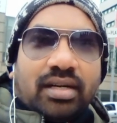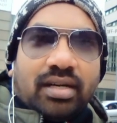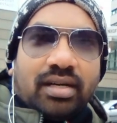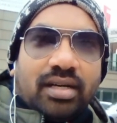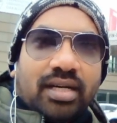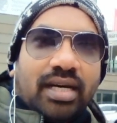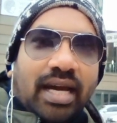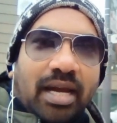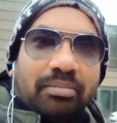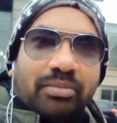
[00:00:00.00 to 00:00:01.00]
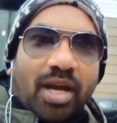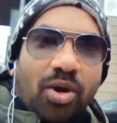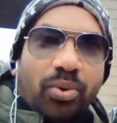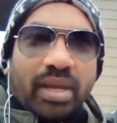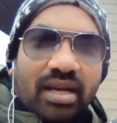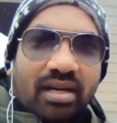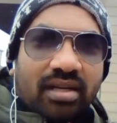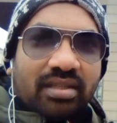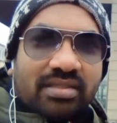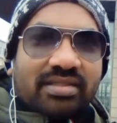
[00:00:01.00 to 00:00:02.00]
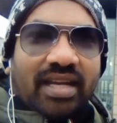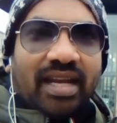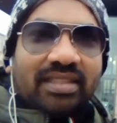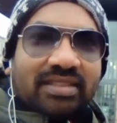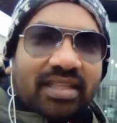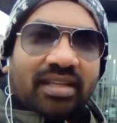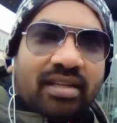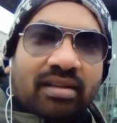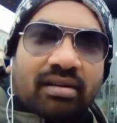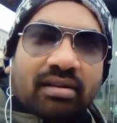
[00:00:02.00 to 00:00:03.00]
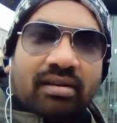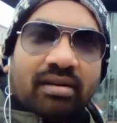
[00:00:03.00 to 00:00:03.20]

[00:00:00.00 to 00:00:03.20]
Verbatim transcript: I am now here standing